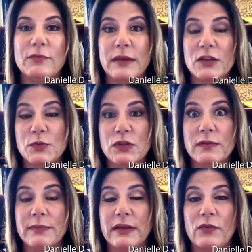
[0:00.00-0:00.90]
because
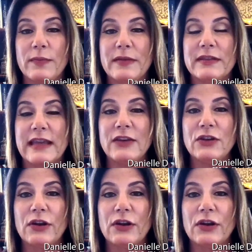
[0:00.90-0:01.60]
presumably it would be the 10-year.